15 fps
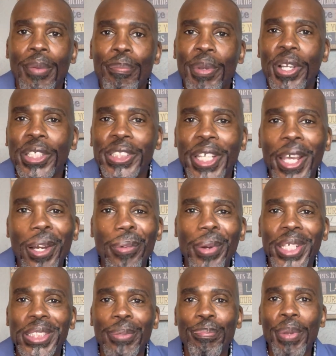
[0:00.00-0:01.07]
Because
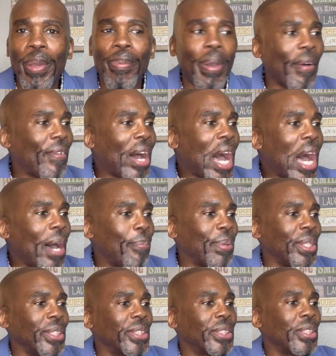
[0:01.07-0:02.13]
interesting people have
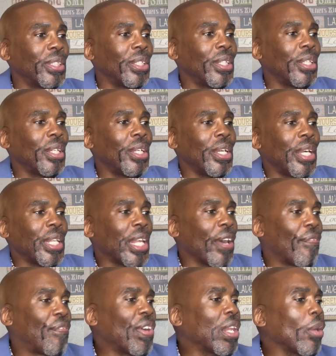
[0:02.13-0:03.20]
hobbies. They're
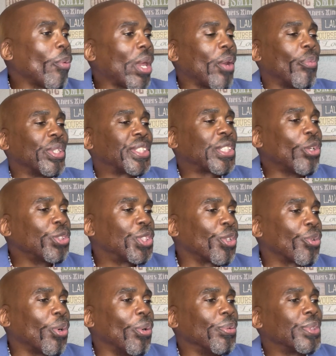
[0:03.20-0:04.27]
affiliated with social
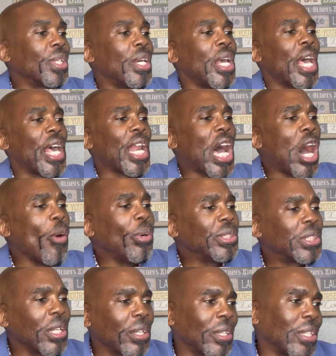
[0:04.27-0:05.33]
groups and always
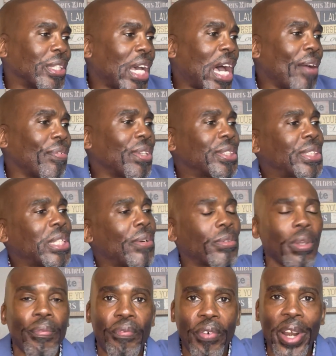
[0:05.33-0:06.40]
looking to dive into
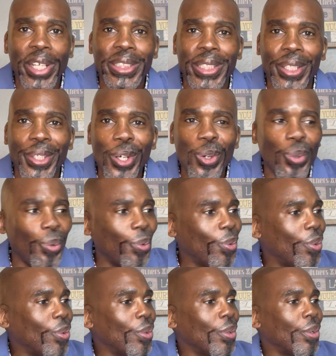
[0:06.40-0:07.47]
something fresh and new.
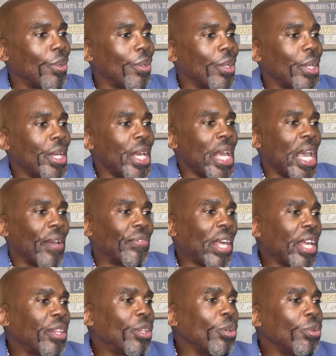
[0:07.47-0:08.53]
If
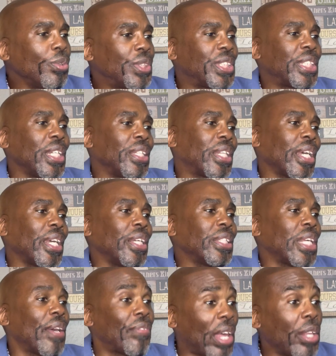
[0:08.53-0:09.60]
they do
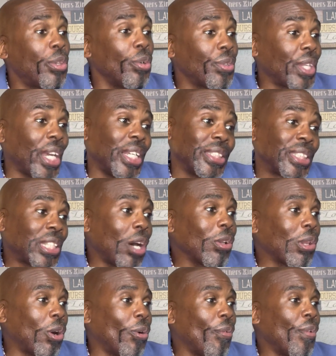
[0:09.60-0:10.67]
things
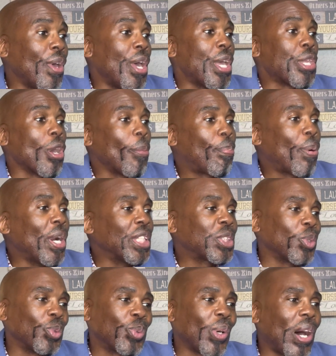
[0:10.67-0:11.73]
solo, your
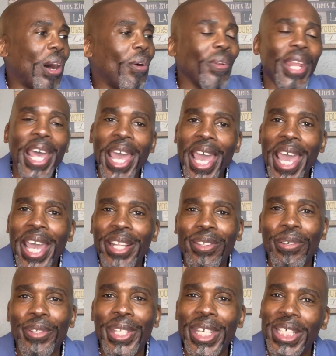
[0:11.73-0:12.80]
presence will only add
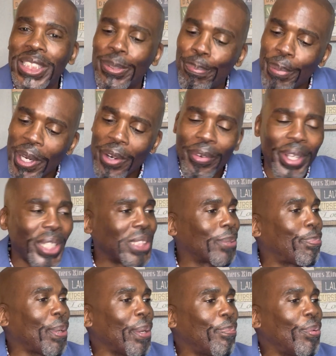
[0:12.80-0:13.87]
to the experience,
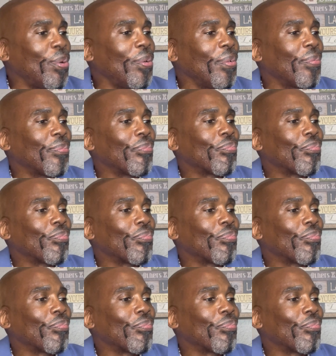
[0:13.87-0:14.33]
people.